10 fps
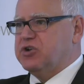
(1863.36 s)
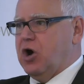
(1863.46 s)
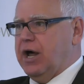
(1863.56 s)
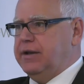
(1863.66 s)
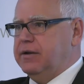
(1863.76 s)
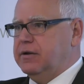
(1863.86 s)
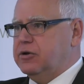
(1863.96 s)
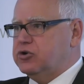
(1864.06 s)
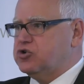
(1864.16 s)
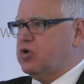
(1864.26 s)
on
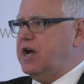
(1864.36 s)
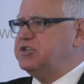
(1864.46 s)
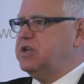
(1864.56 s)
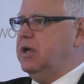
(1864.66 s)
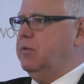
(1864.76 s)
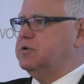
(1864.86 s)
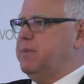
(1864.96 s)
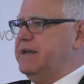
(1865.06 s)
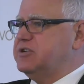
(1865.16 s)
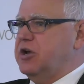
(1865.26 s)
trust, it was
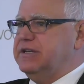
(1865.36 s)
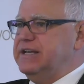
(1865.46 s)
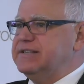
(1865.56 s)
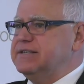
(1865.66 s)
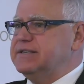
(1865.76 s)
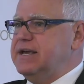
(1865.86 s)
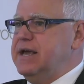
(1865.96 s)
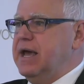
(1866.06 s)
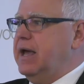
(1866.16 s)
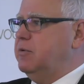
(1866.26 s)
based on
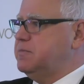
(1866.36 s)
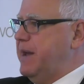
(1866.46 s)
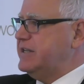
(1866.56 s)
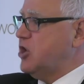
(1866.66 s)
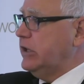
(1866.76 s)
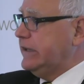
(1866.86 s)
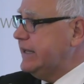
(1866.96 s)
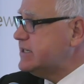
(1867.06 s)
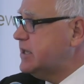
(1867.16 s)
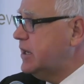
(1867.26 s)
decency, it was based on
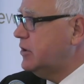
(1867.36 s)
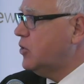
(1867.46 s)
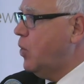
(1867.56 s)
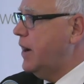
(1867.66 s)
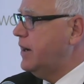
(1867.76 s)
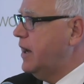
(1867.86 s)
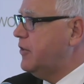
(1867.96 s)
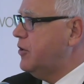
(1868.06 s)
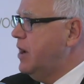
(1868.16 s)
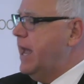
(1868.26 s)
listening to one
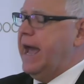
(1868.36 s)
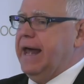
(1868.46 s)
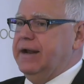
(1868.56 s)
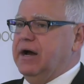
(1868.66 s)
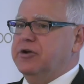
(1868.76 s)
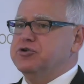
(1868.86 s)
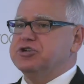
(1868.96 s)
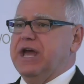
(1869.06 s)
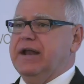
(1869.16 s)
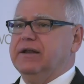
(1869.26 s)
another and an
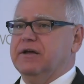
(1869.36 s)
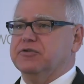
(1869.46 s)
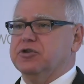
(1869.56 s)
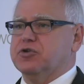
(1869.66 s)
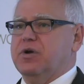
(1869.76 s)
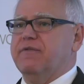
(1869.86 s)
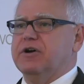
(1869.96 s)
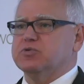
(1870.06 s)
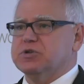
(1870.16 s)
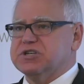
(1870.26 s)
understanding that the three of
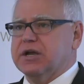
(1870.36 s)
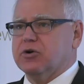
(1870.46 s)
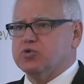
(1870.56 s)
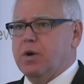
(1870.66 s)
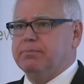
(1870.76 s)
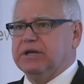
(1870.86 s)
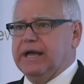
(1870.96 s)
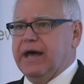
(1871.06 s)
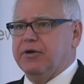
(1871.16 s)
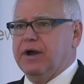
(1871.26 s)
us would sink or swim
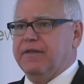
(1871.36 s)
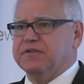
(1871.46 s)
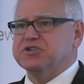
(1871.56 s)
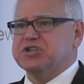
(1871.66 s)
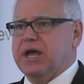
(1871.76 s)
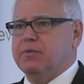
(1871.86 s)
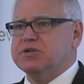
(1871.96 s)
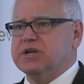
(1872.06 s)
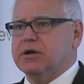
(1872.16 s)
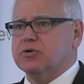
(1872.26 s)
together and that the state
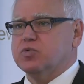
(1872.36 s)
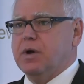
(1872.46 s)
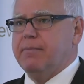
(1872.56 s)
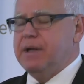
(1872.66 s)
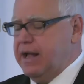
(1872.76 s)
would sink or swim.